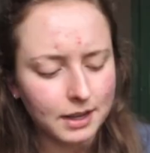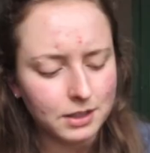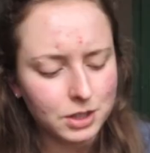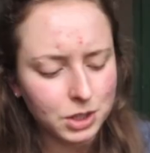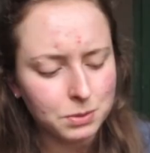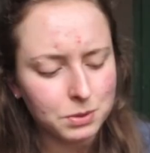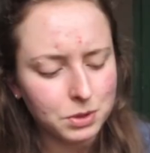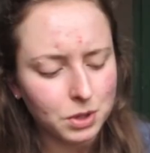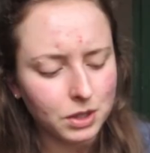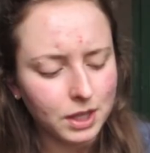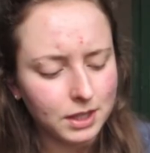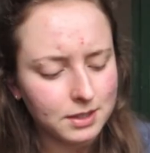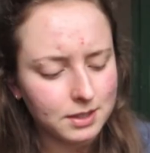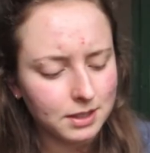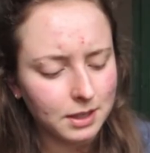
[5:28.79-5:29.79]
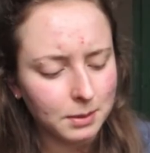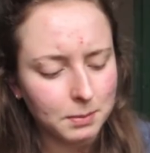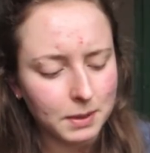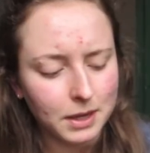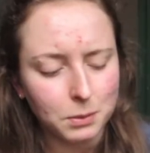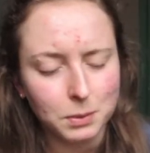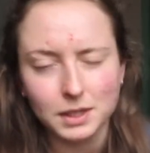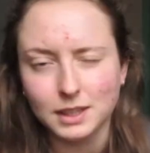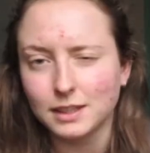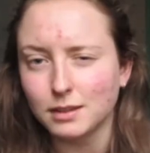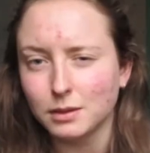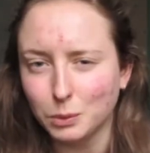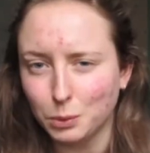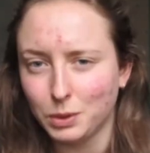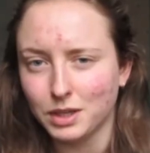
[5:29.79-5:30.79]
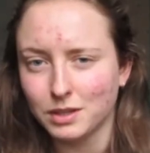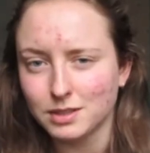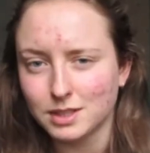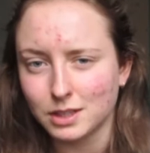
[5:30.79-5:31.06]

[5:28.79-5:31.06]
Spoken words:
And she was on that city bike with little wheels